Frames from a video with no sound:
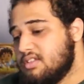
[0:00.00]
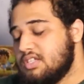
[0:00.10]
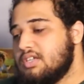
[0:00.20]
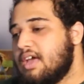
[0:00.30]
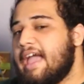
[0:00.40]

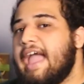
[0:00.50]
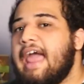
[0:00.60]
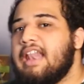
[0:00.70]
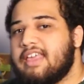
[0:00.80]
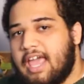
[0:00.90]
To
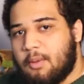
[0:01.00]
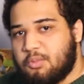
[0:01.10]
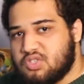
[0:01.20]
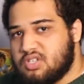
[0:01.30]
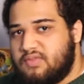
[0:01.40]
handicap
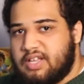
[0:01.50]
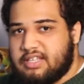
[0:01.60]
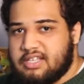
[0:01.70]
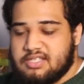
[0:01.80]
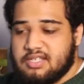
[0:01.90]
yourself
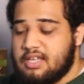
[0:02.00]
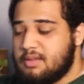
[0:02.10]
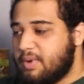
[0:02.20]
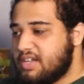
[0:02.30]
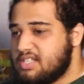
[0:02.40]
like this
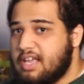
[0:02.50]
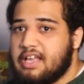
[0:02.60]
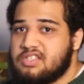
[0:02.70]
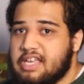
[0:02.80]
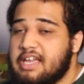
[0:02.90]
by saying
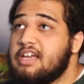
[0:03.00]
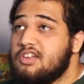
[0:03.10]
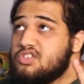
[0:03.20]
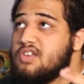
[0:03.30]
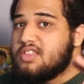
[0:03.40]
it's a
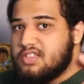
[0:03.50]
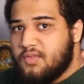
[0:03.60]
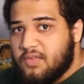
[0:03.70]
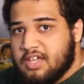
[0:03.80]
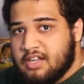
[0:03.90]

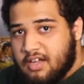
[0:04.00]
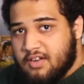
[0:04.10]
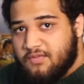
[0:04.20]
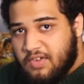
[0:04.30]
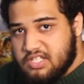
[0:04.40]
significant
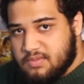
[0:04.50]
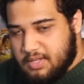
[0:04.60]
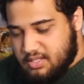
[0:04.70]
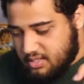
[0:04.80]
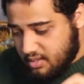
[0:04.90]

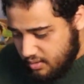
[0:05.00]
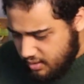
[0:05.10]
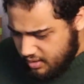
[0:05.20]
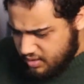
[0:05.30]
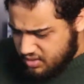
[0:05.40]
investment
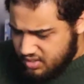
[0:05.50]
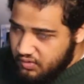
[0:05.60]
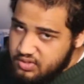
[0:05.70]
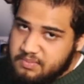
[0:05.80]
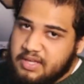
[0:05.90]

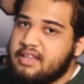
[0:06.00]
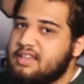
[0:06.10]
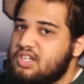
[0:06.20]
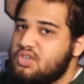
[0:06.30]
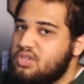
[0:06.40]
shows me
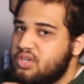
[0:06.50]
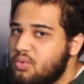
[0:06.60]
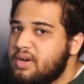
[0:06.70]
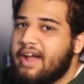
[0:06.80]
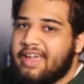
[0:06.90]
that you
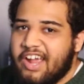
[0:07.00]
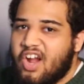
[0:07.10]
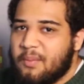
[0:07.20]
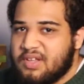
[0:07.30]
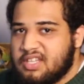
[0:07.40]
do not
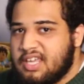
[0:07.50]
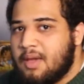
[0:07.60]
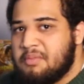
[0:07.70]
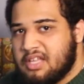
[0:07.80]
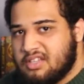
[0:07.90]
care about the
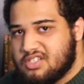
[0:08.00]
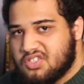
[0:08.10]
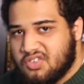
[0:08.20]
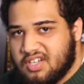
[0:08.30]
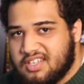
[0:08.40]
gaming
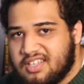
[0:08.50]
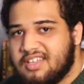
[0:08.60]
industry.